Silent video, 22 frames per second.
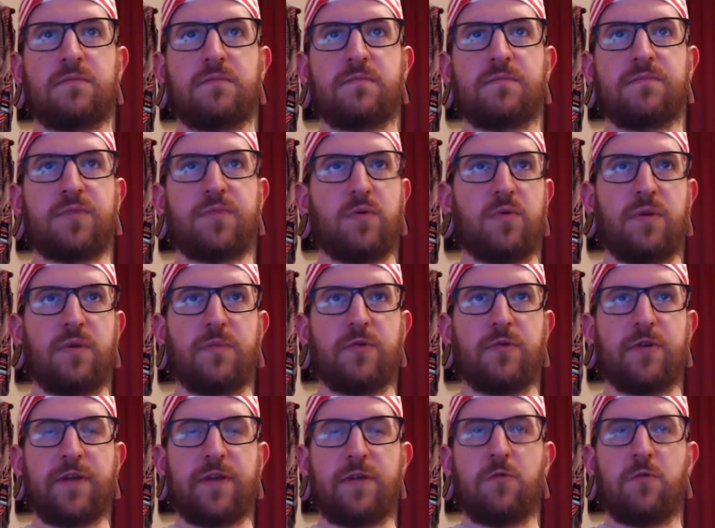But what
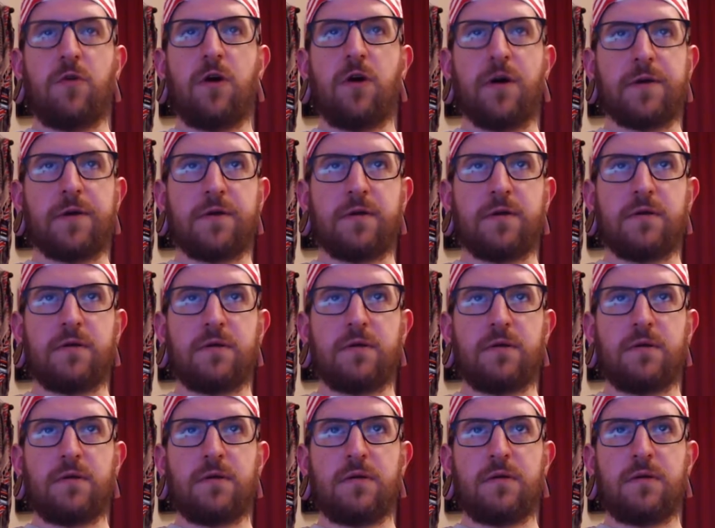more do you want?
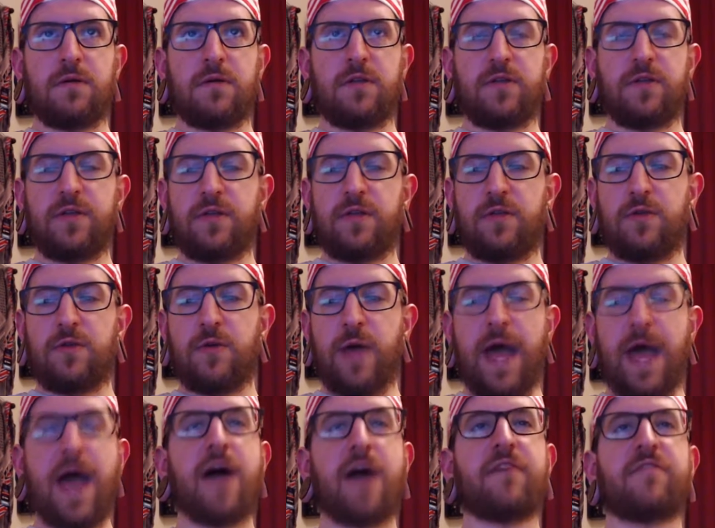You
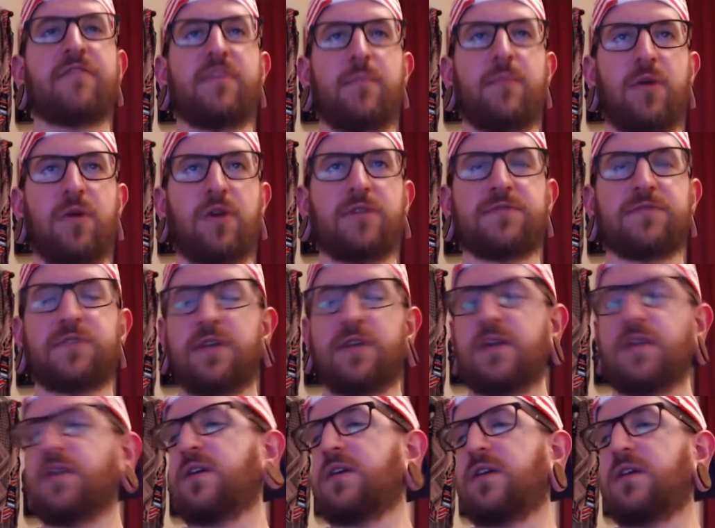have the malt,
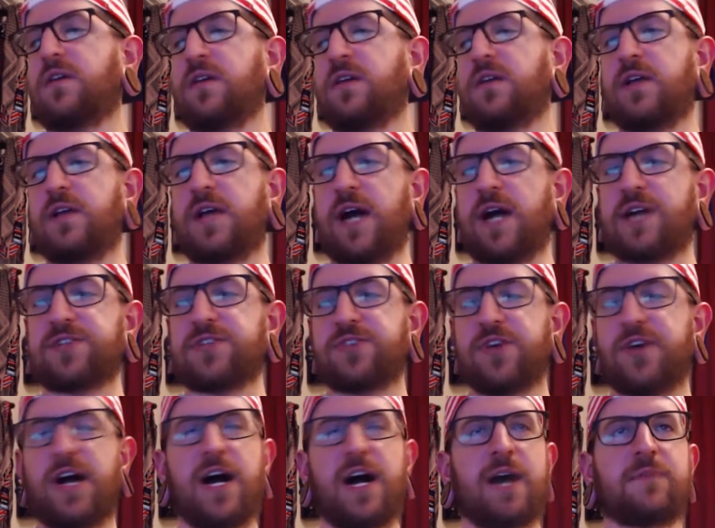you got
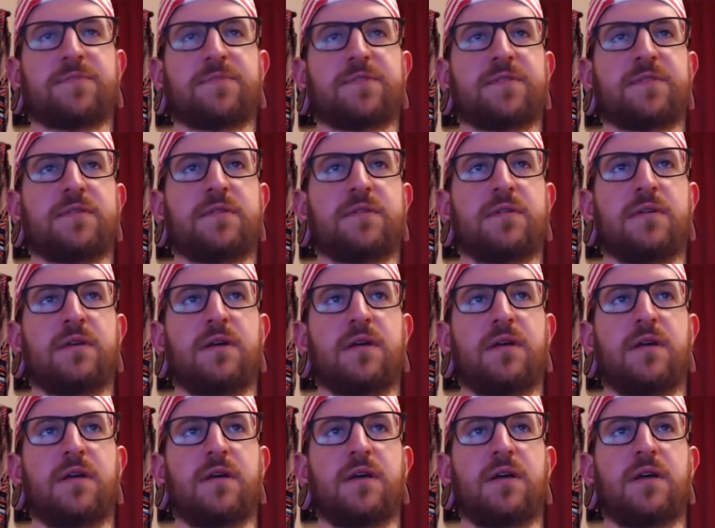your hops.
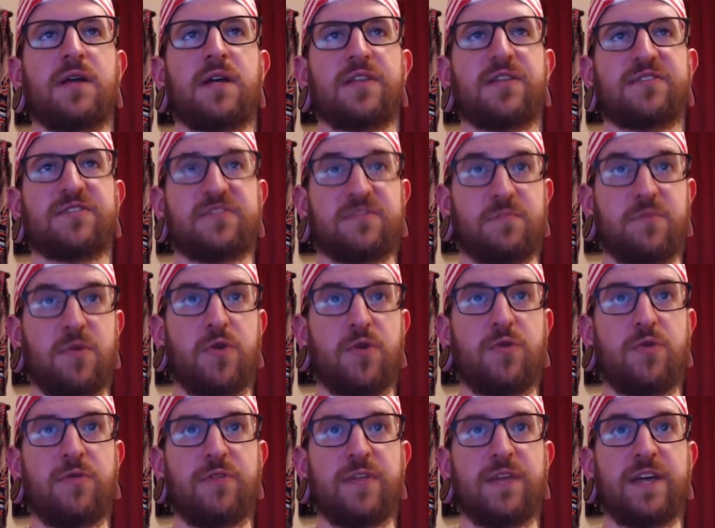It's
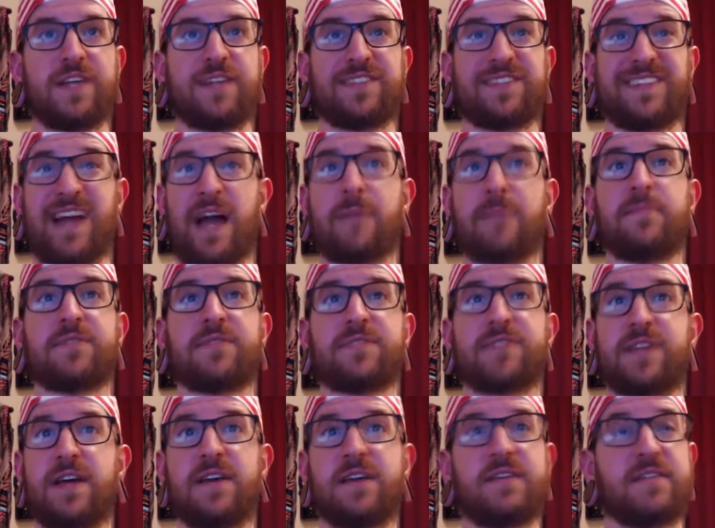smooth. It's
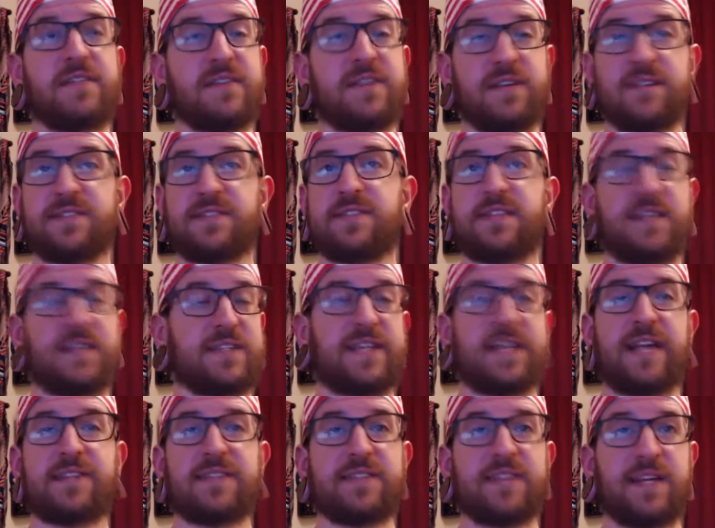9% and it
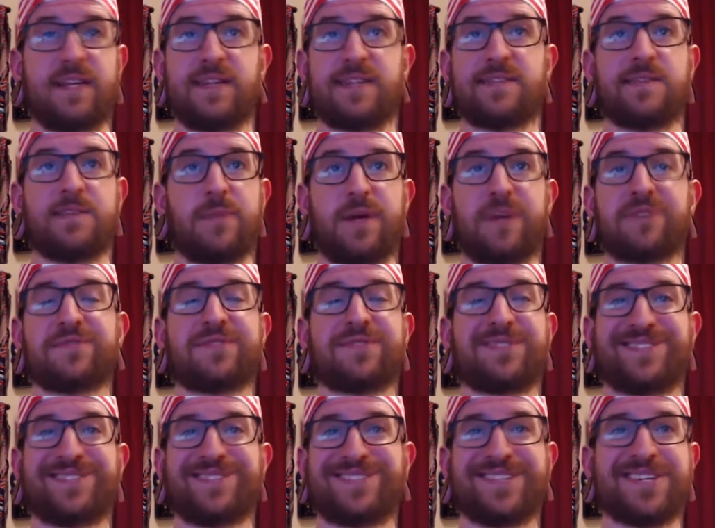tastes like it's about
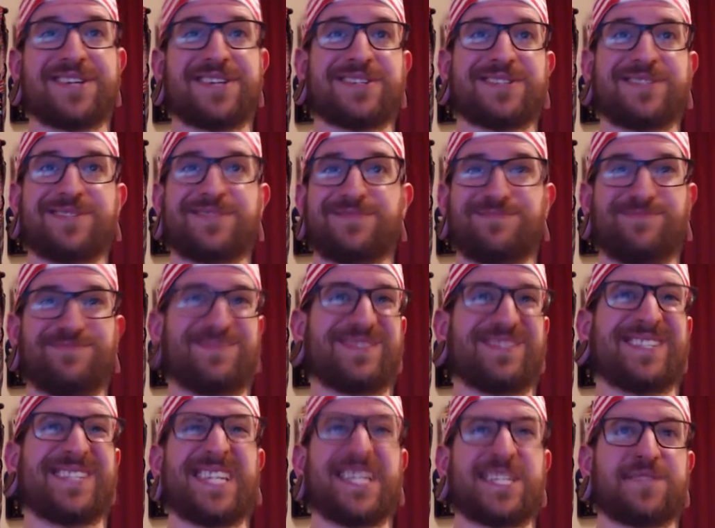
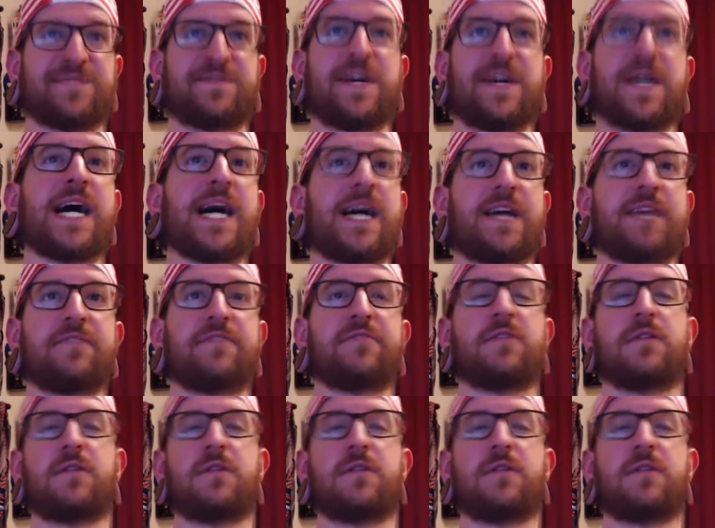6.5.